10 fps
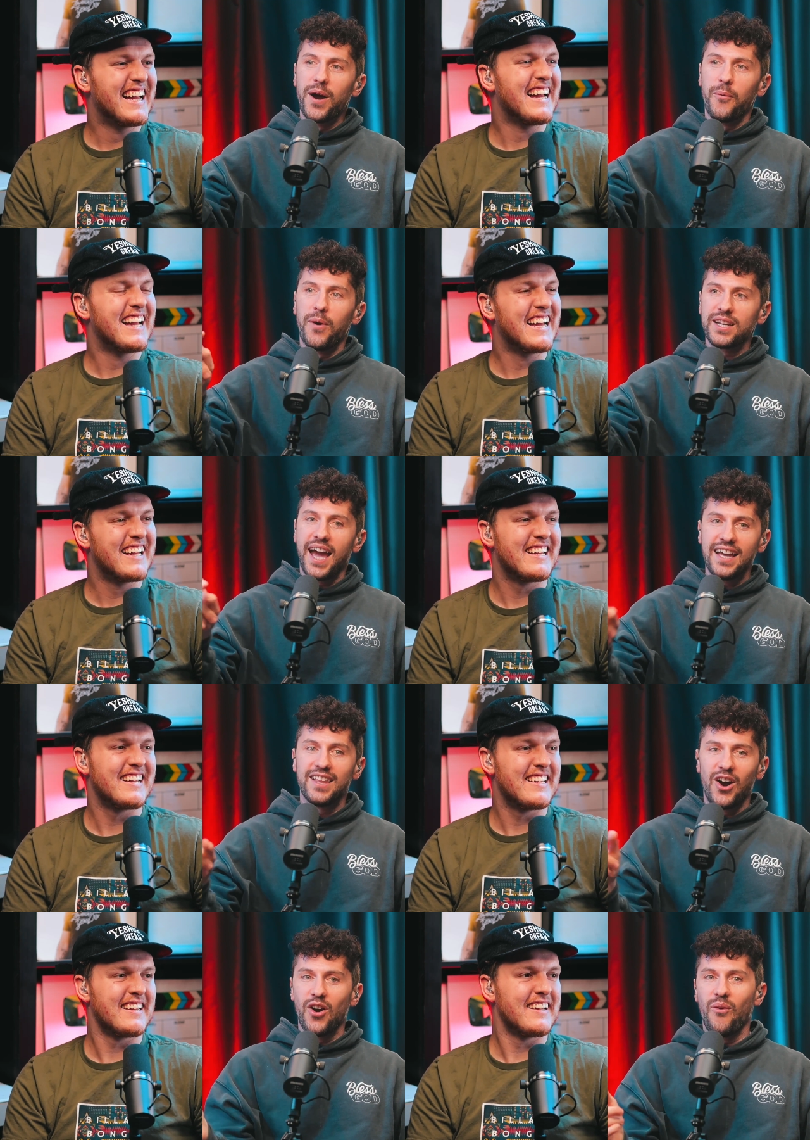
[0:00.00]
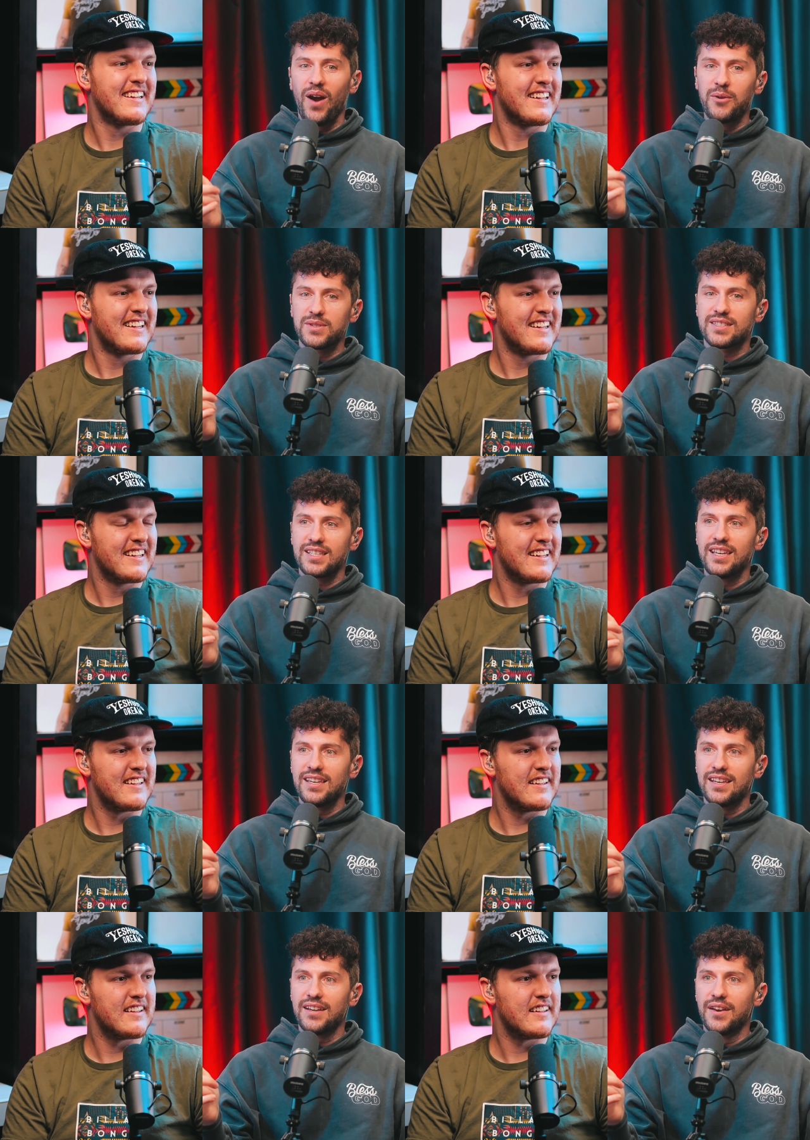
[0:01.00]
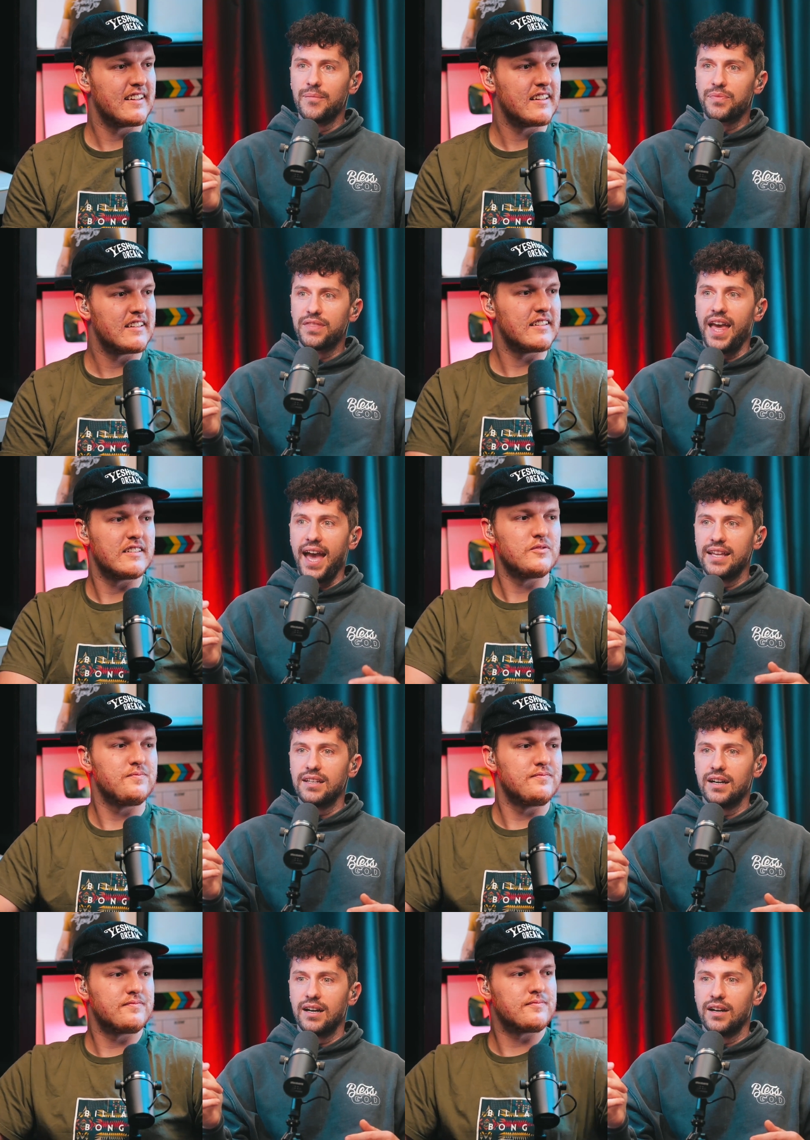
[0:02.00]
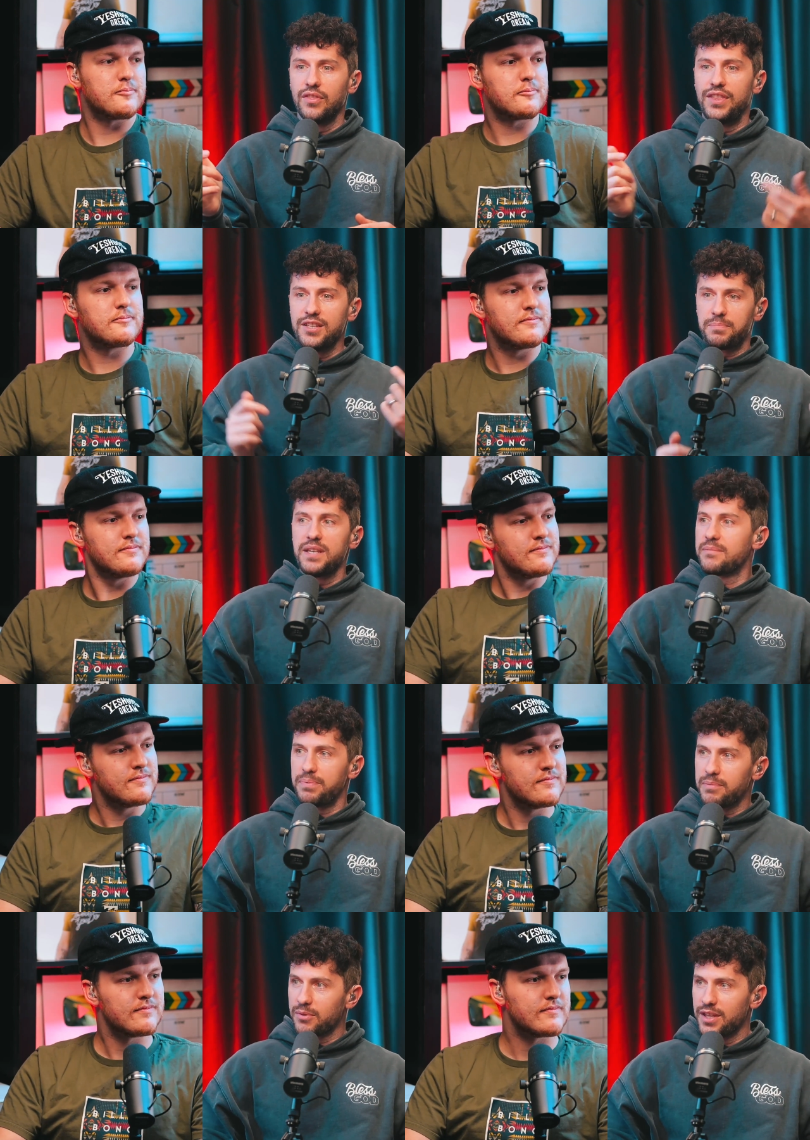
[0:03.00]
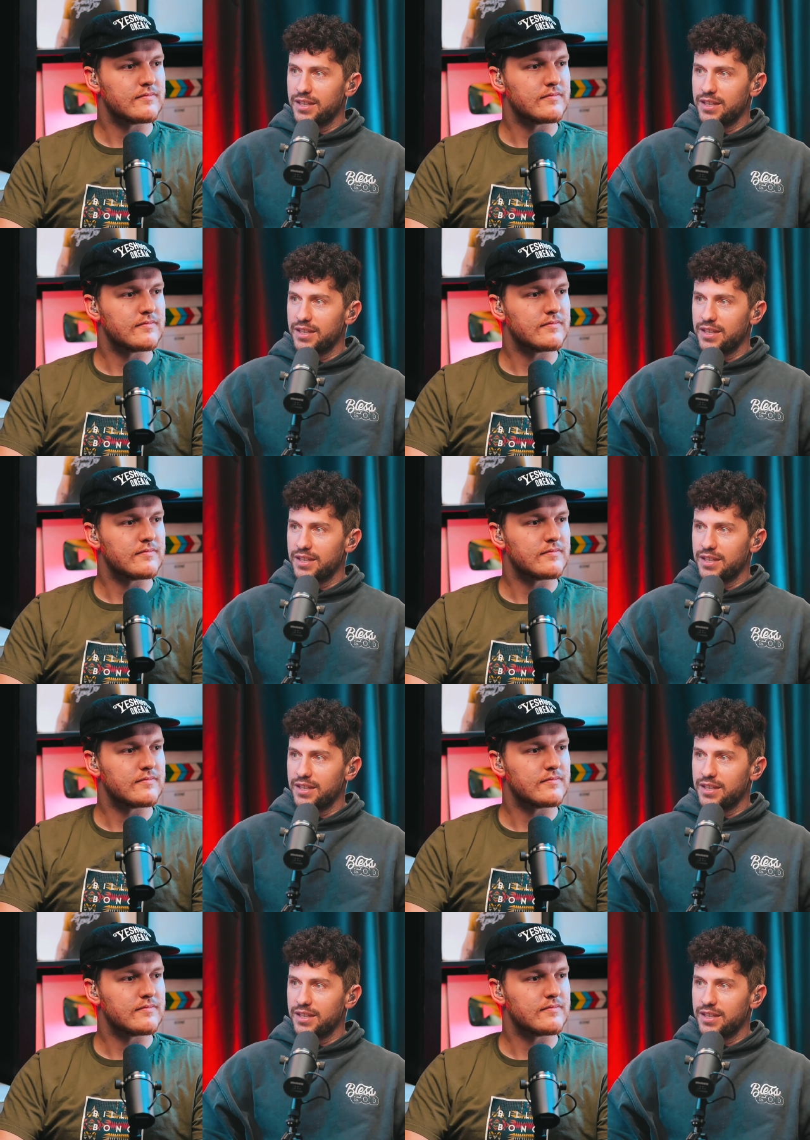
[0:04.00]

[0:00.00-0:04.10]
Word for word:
Speaker 1: What what had the ROI was seeing that uh, these pe- people